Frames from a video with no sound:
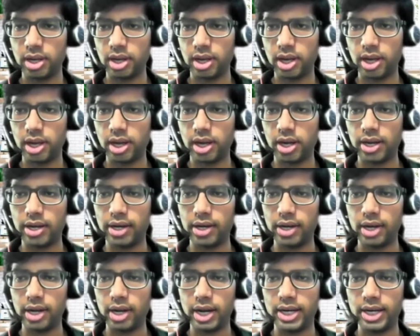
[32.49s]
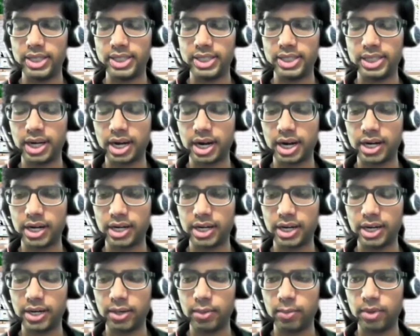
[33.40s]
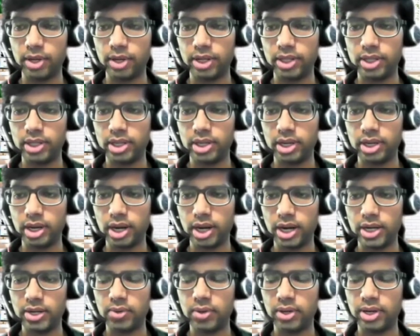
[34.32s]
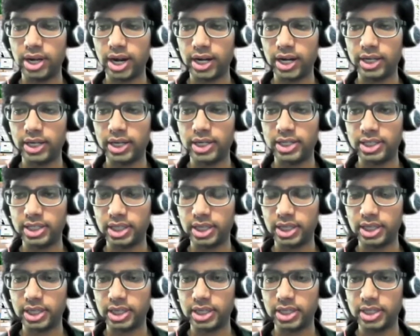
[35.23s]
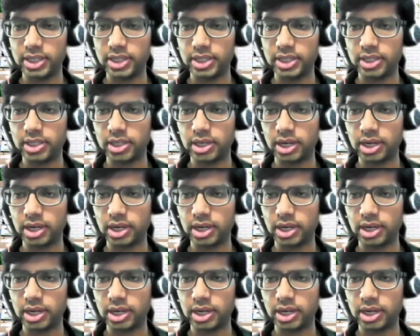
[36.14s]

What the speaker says: And I contacted seniors